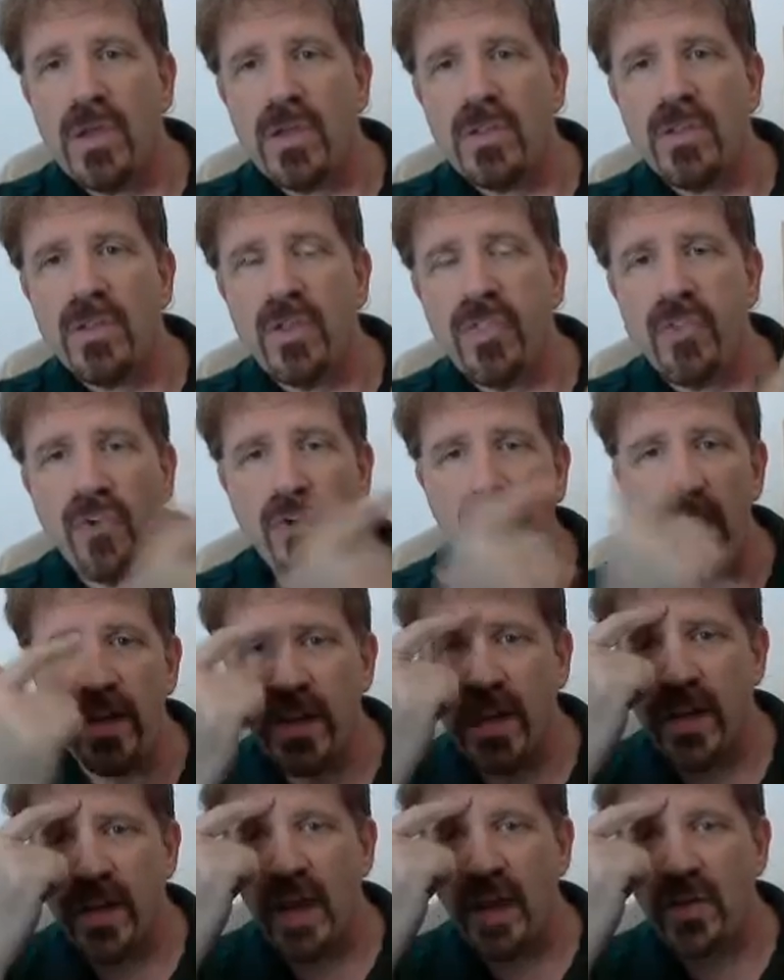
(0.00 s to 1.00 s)
the third
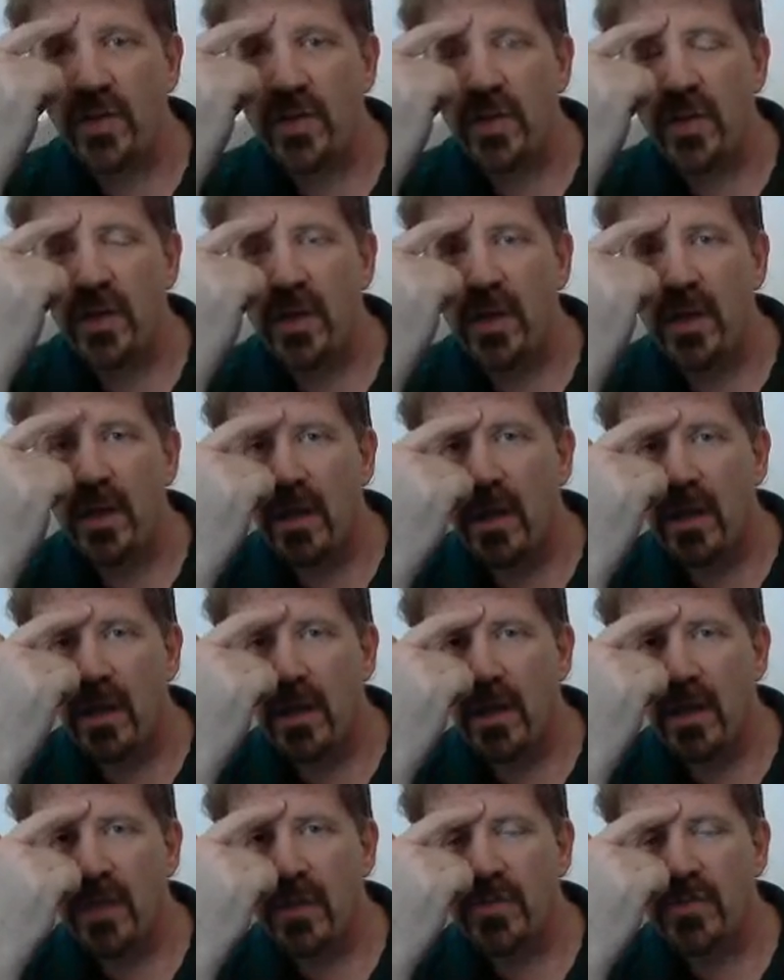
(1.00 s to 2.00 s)
connection
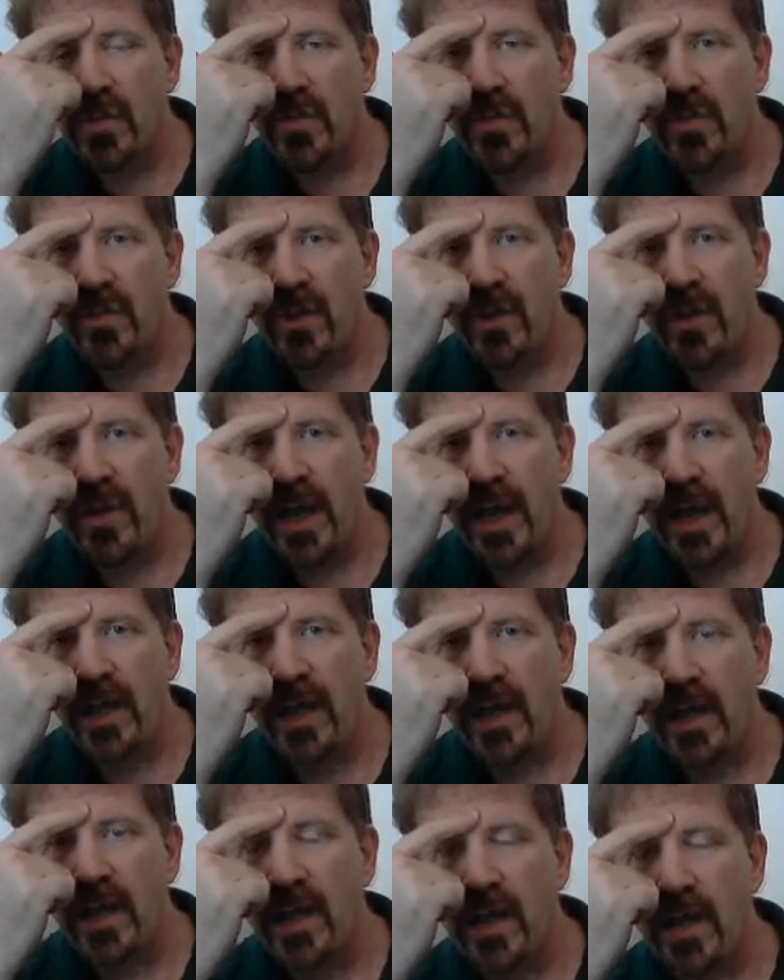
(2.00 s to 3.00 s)
is the third eye.
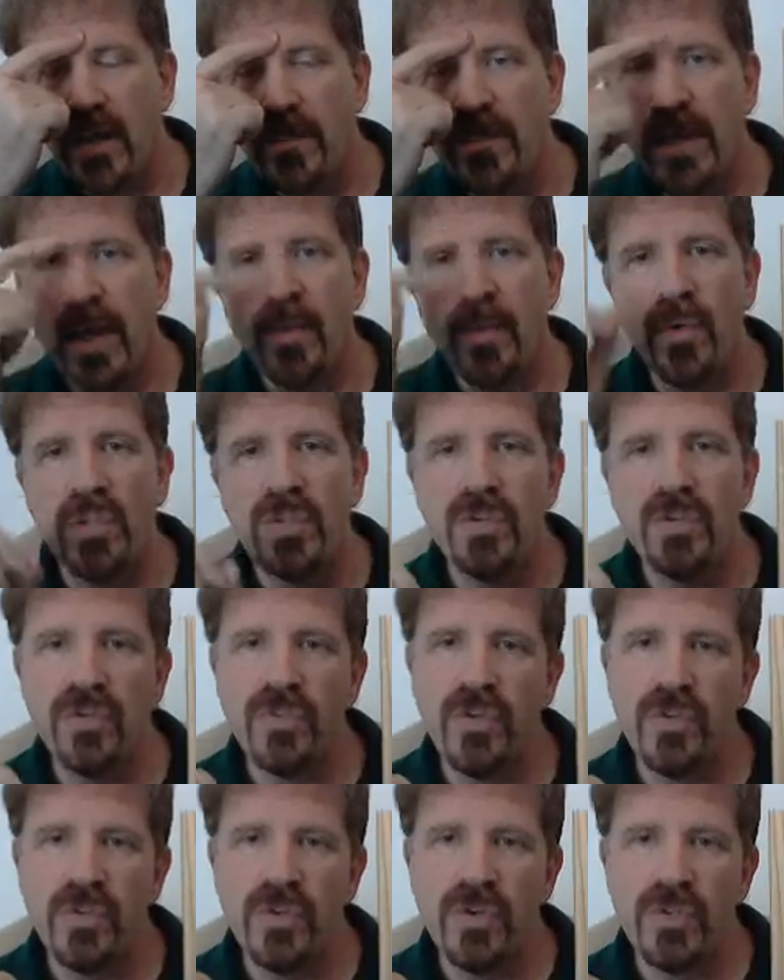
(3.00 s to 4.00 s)
And what you
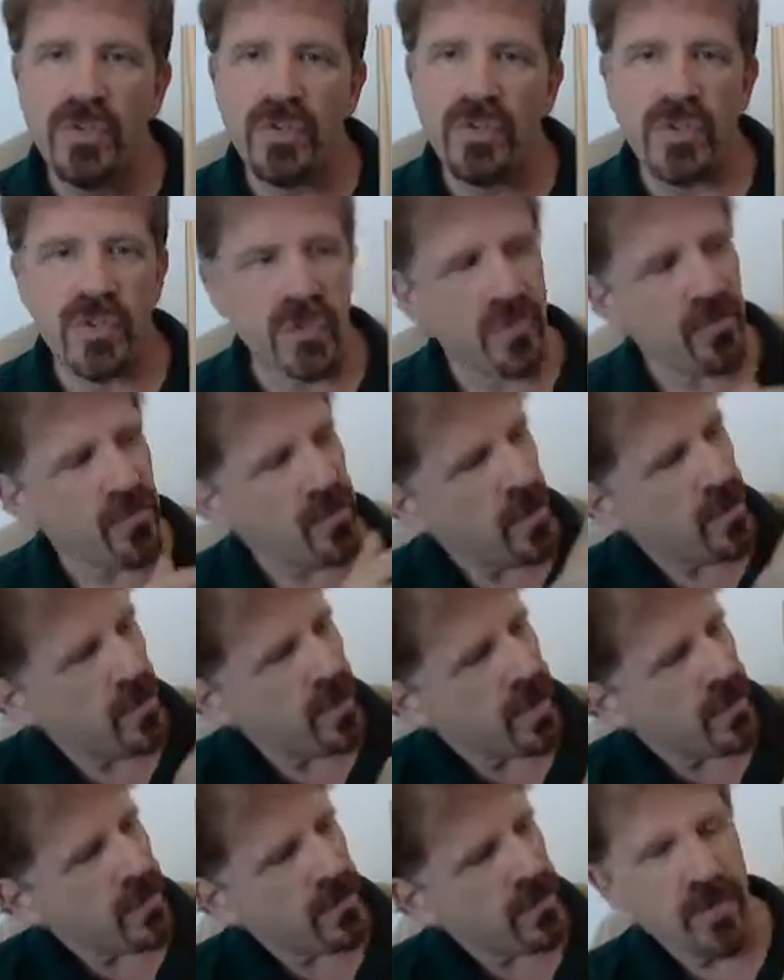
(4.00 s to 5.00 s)
do is you just
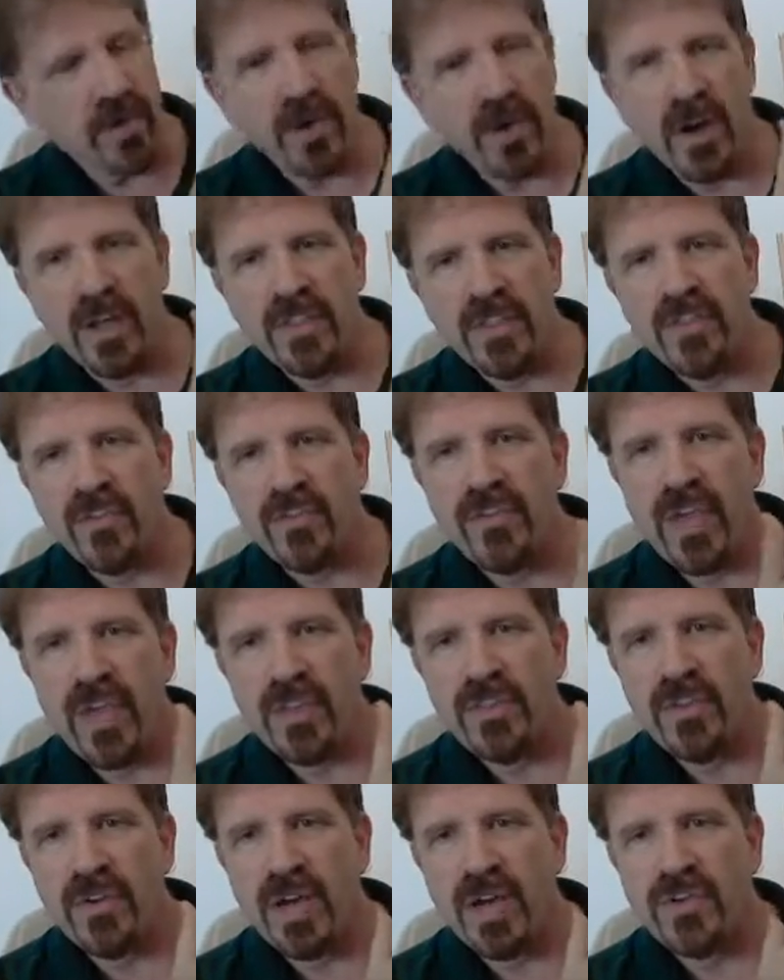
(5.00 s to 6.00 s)
focus on the
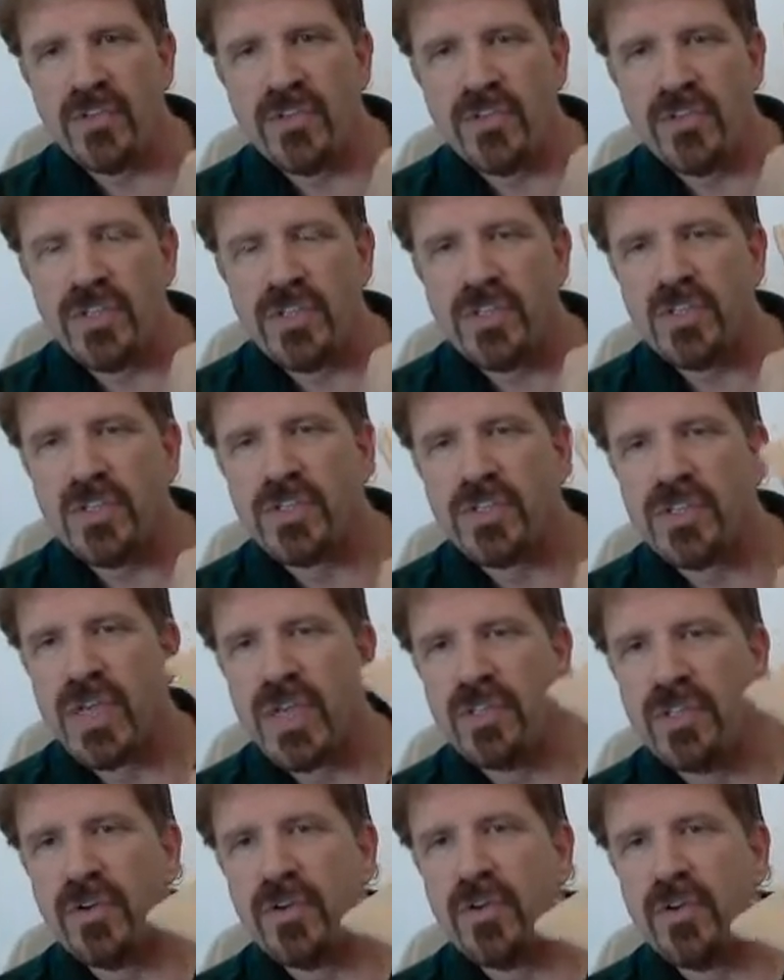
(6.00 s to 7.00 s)
center. Now, as you see, the
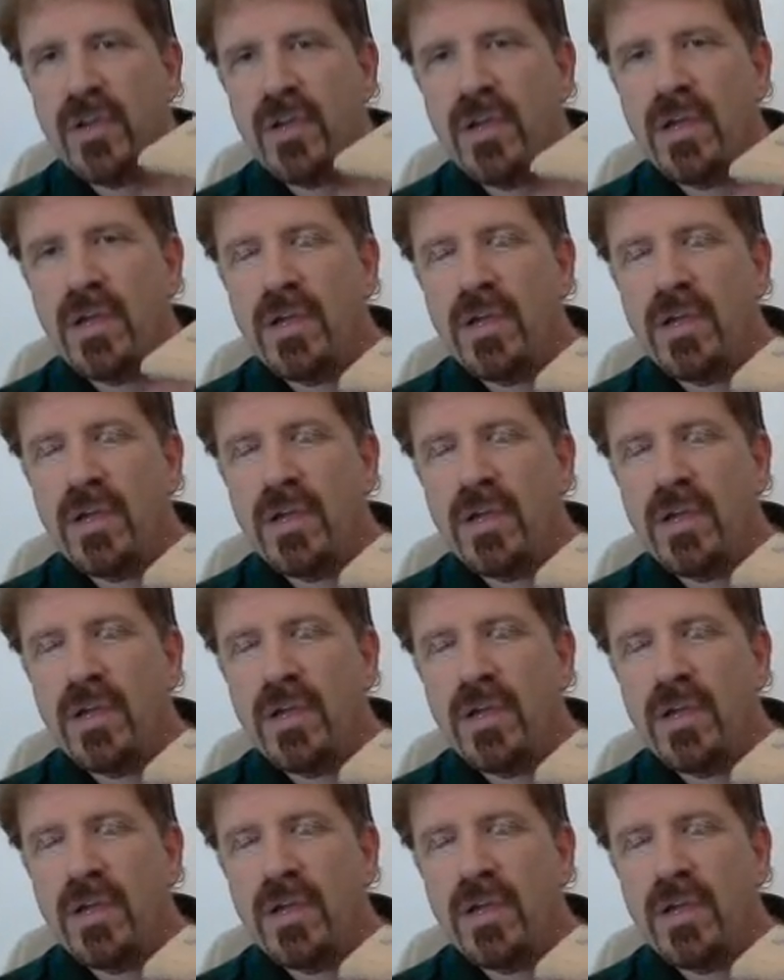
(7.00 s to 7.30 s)
center